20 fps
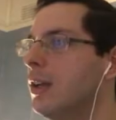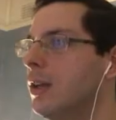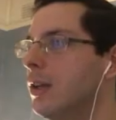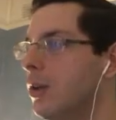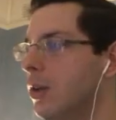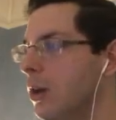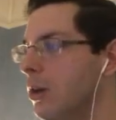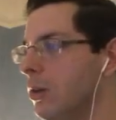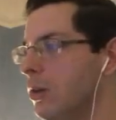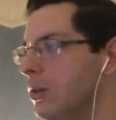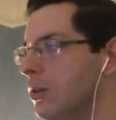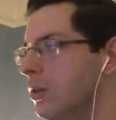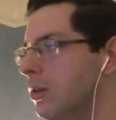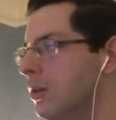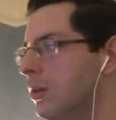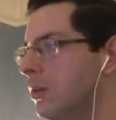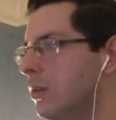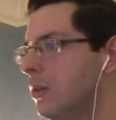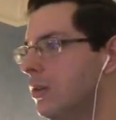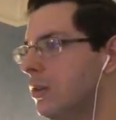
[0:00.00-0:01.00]
Oh.
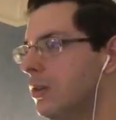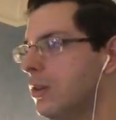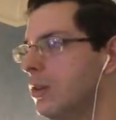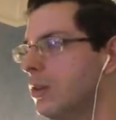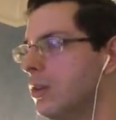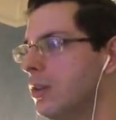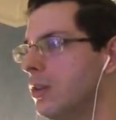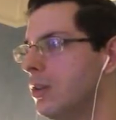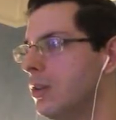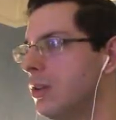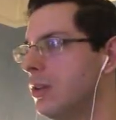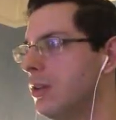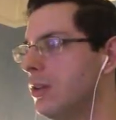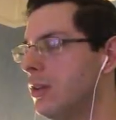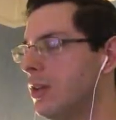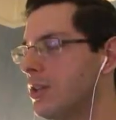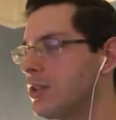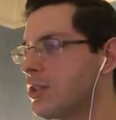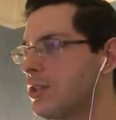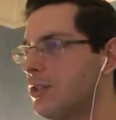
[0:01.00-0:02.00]

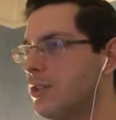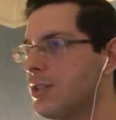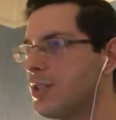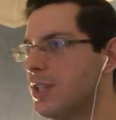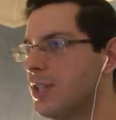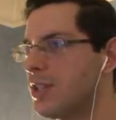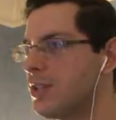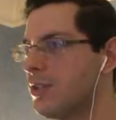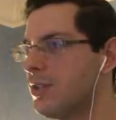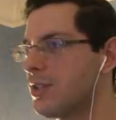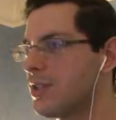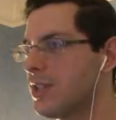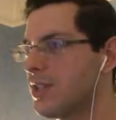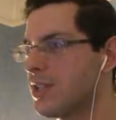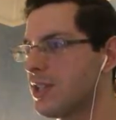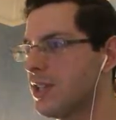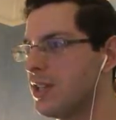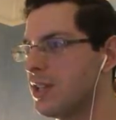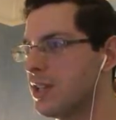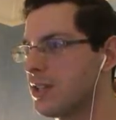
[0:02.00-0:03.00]
As soon as I
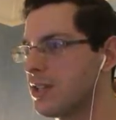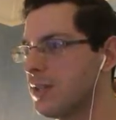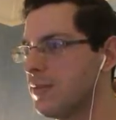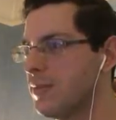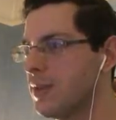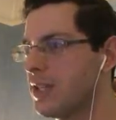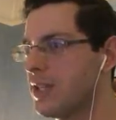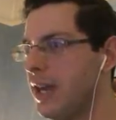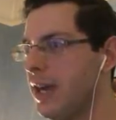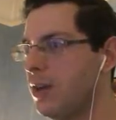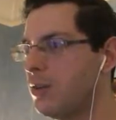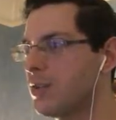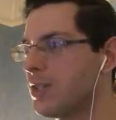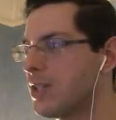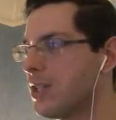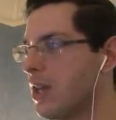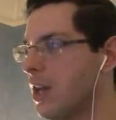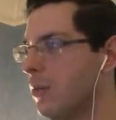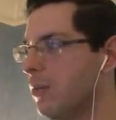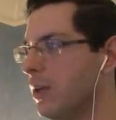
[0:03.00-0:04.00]
say that, something's out
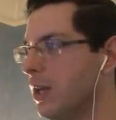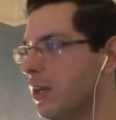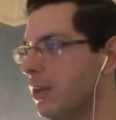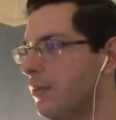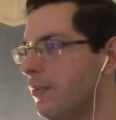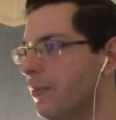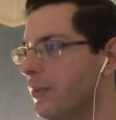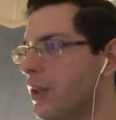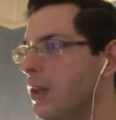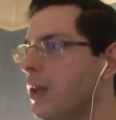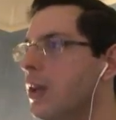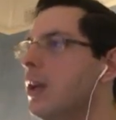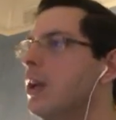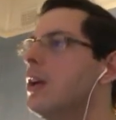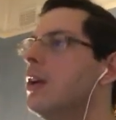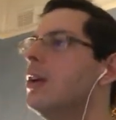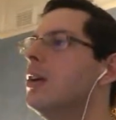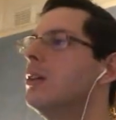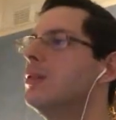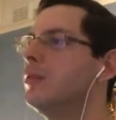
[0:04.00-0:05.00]
to get me.
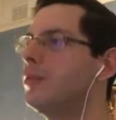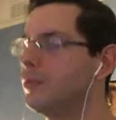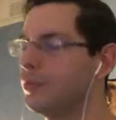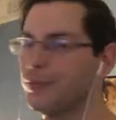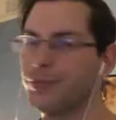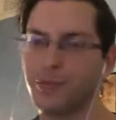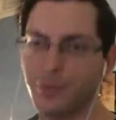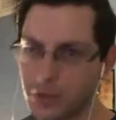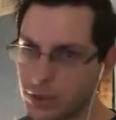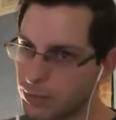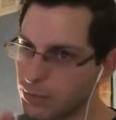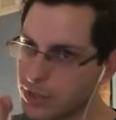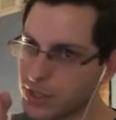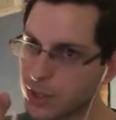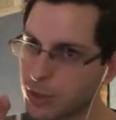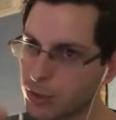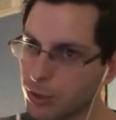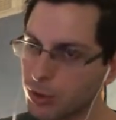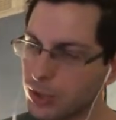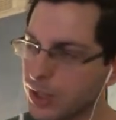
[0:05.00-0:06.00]

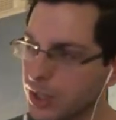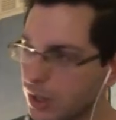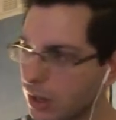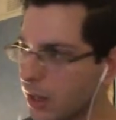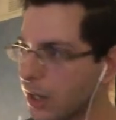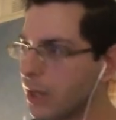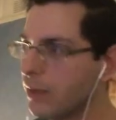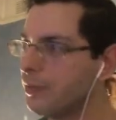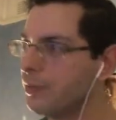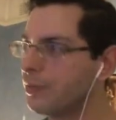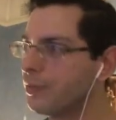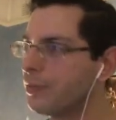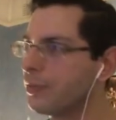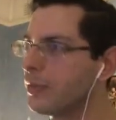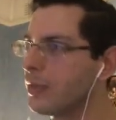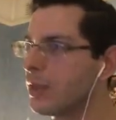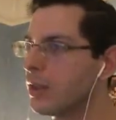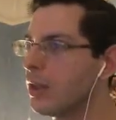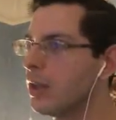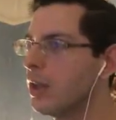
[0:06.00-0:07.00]
Mr. Crawley guy.
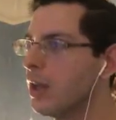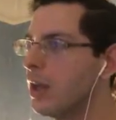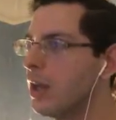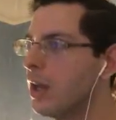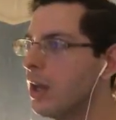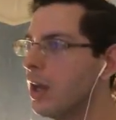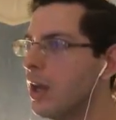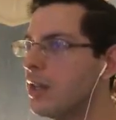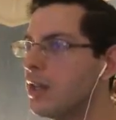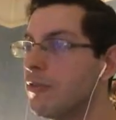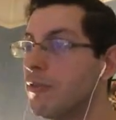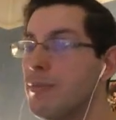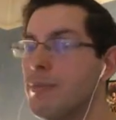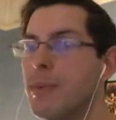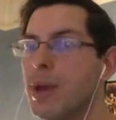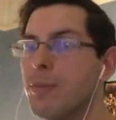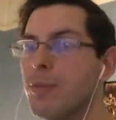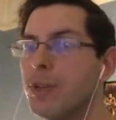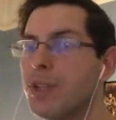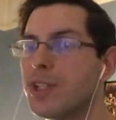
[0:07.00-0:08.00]
And if
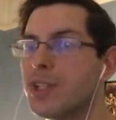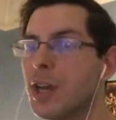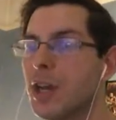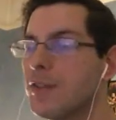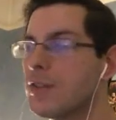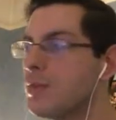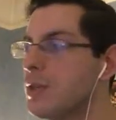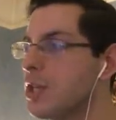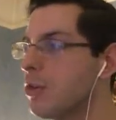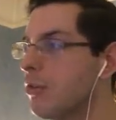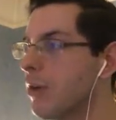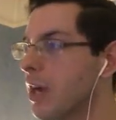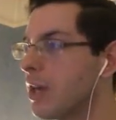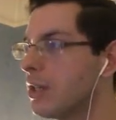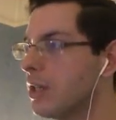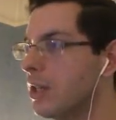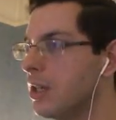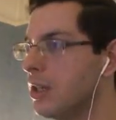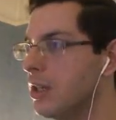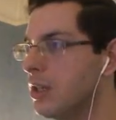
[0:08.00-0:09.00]
memory serves me
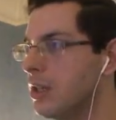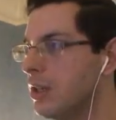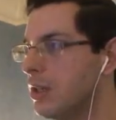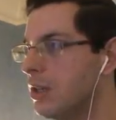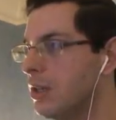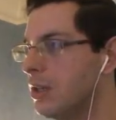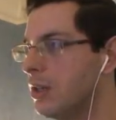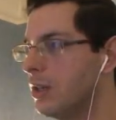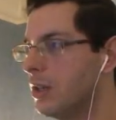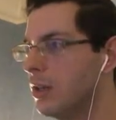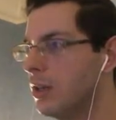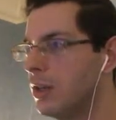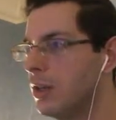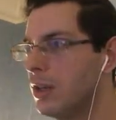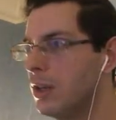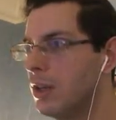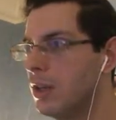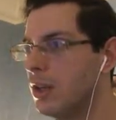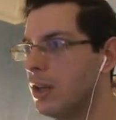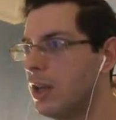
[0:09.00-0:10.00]
correctly,
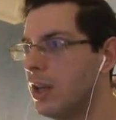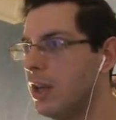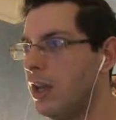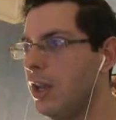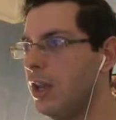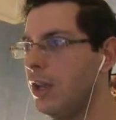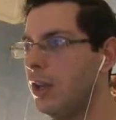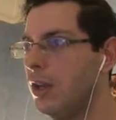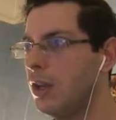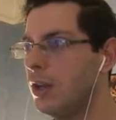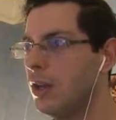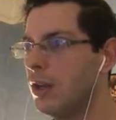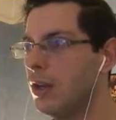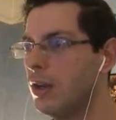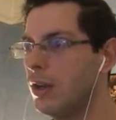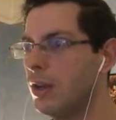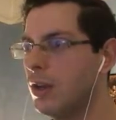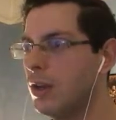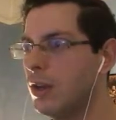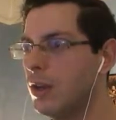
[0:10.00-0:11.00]
he
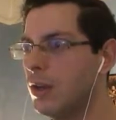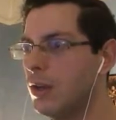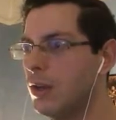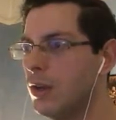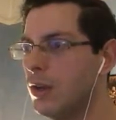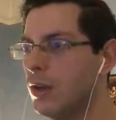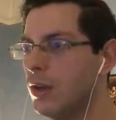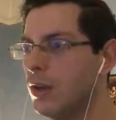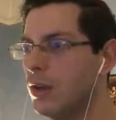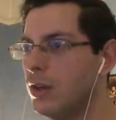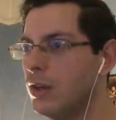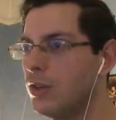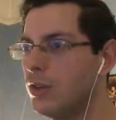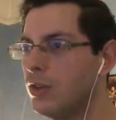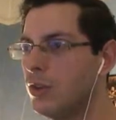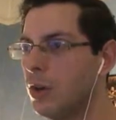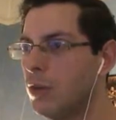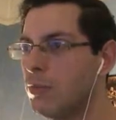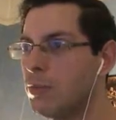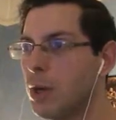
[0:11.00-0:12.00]
is
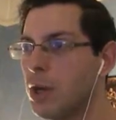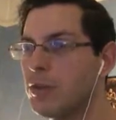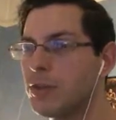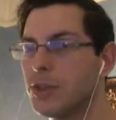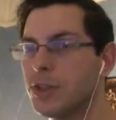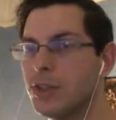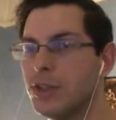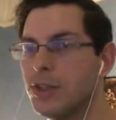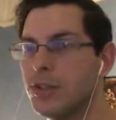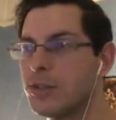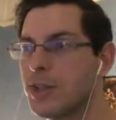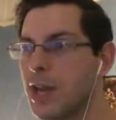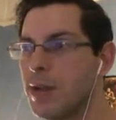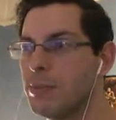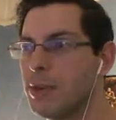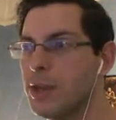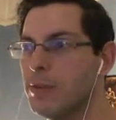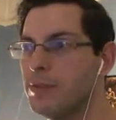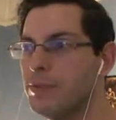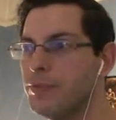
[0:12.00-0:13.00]
not bothered that you stab
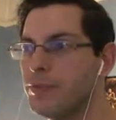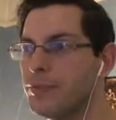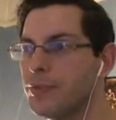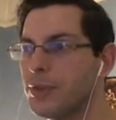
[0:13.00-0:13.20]
him,